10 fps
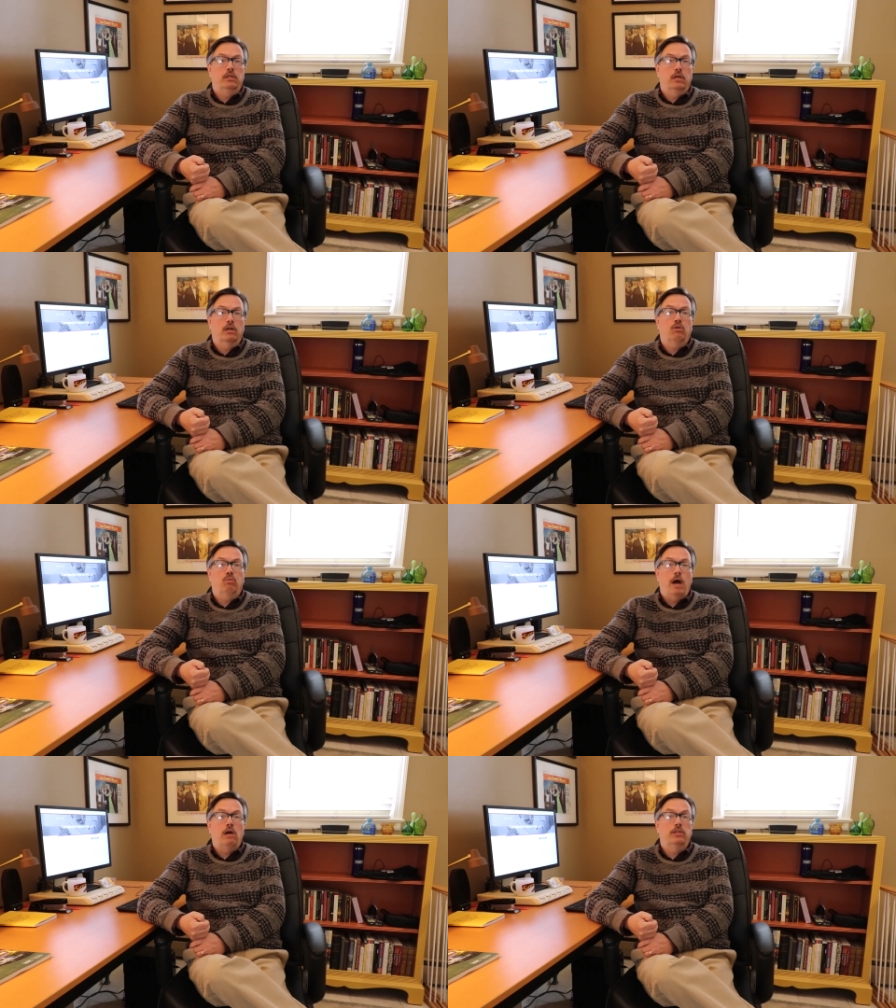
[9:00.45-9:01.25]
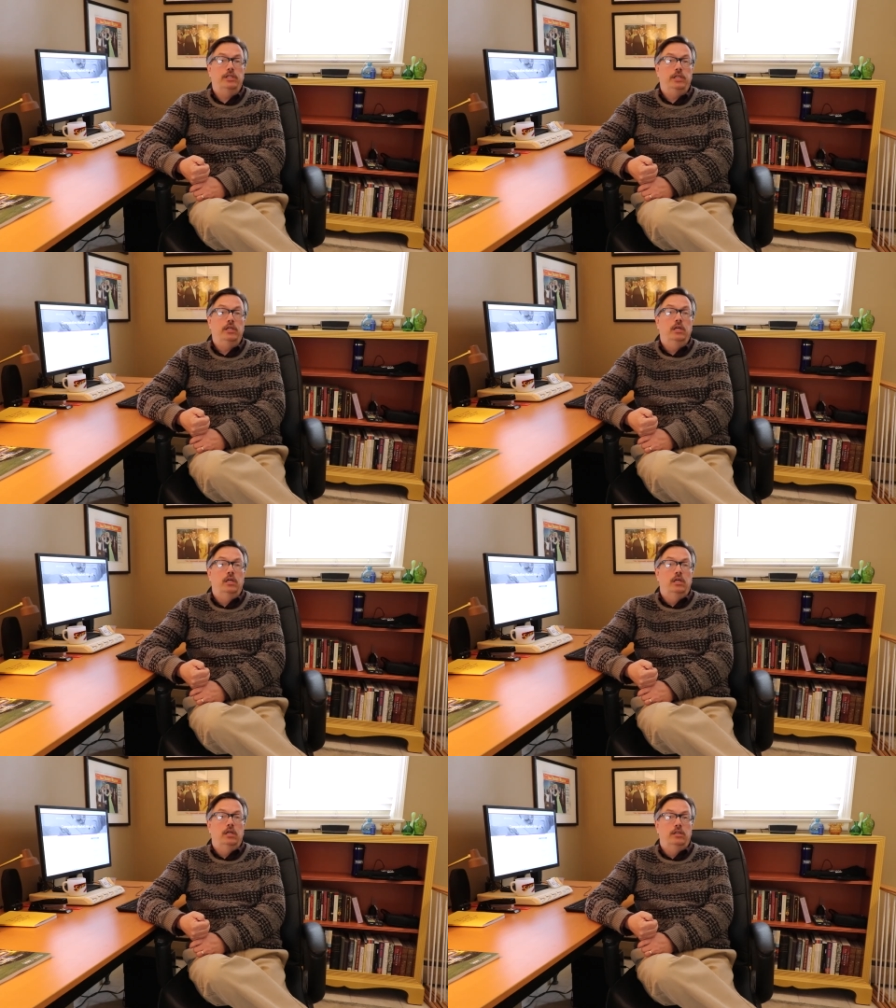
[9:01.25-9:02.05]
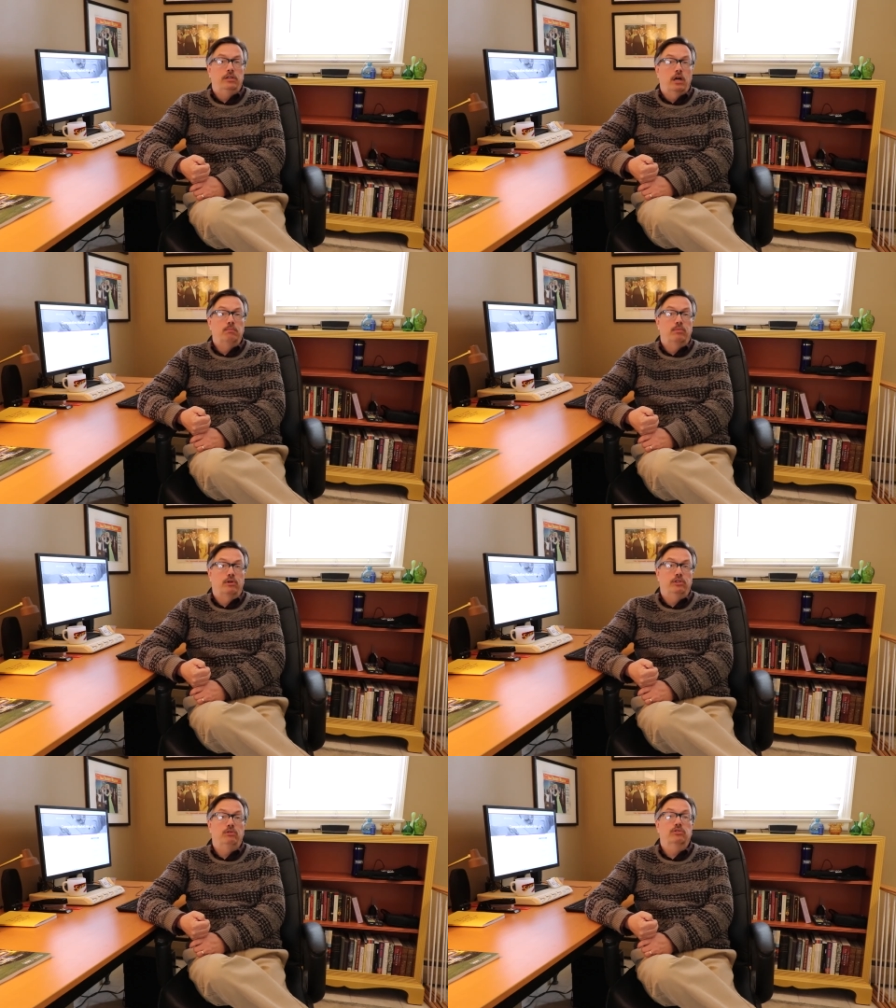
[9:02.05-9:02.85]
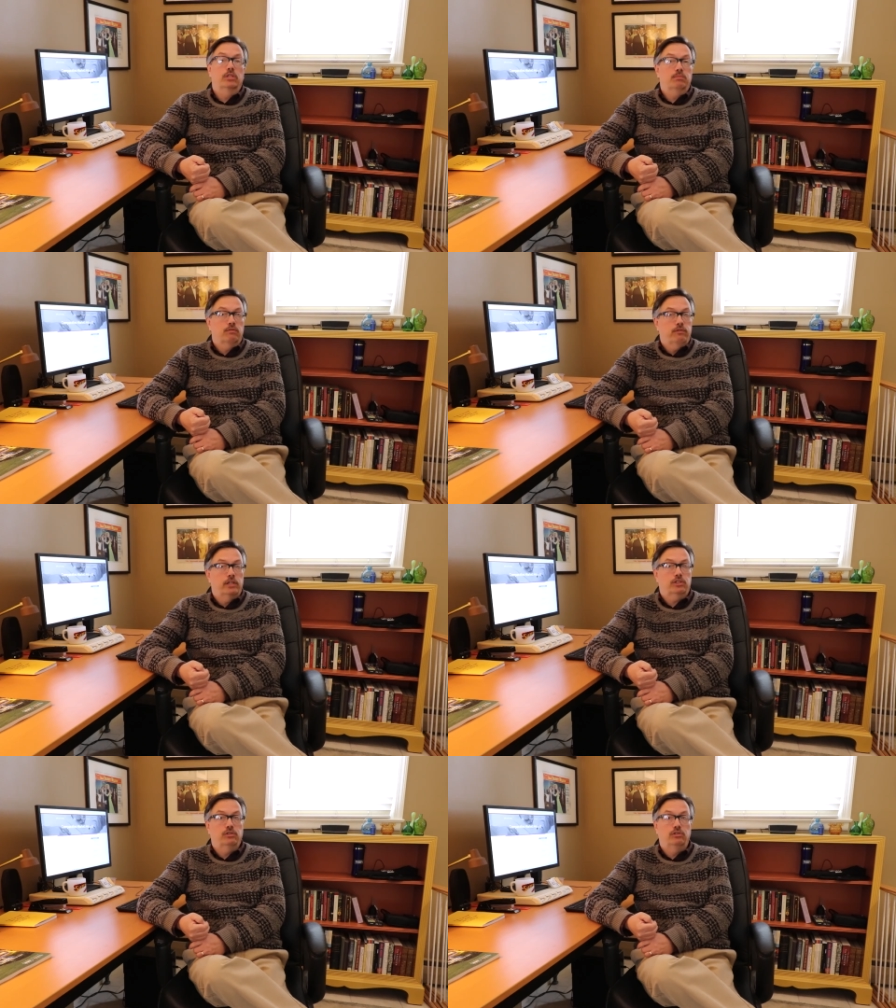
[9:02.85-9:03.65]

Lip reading: a quality number using professional